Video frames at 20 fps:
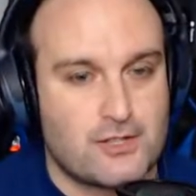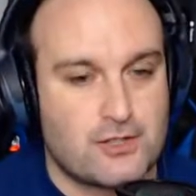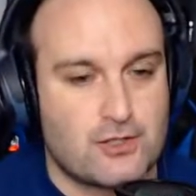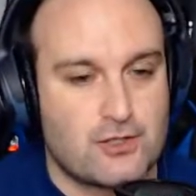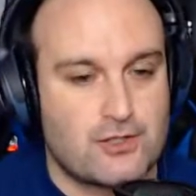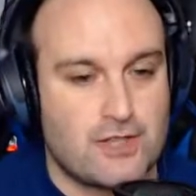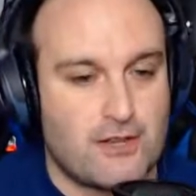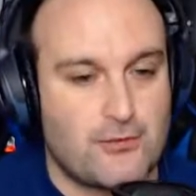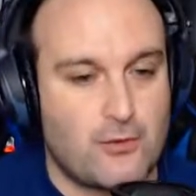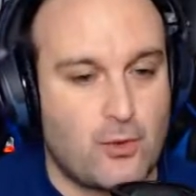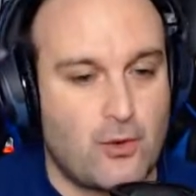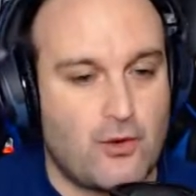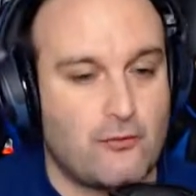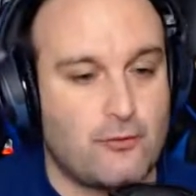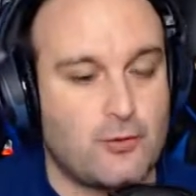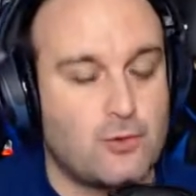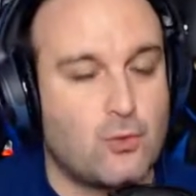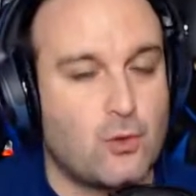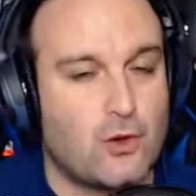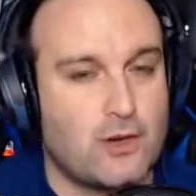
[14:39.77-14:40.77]
because I thought if
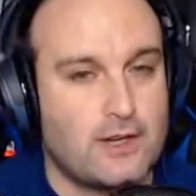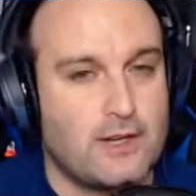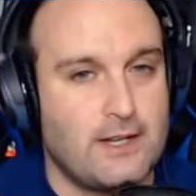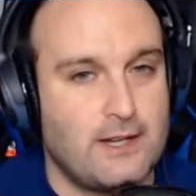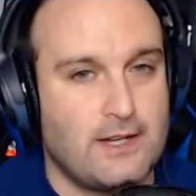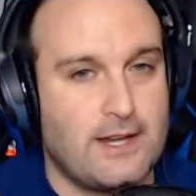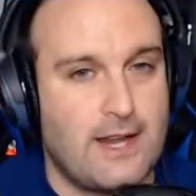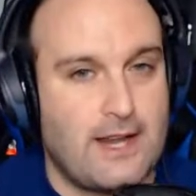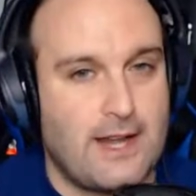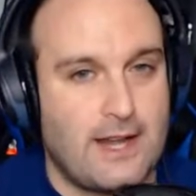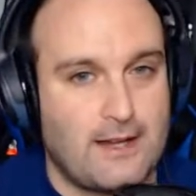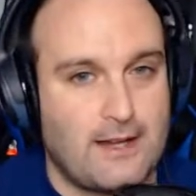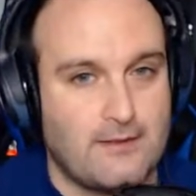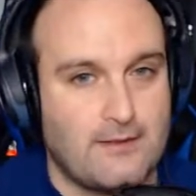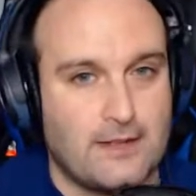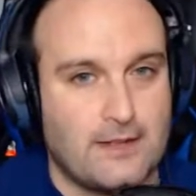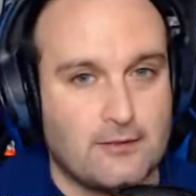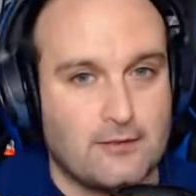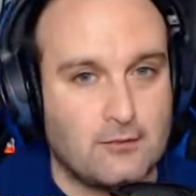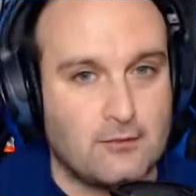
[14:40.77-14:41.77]
we were going to get
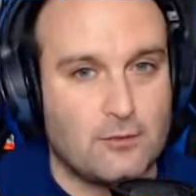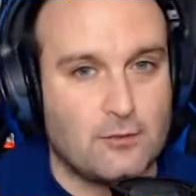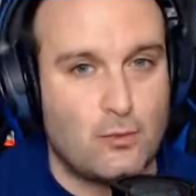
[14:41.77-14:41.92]
anything,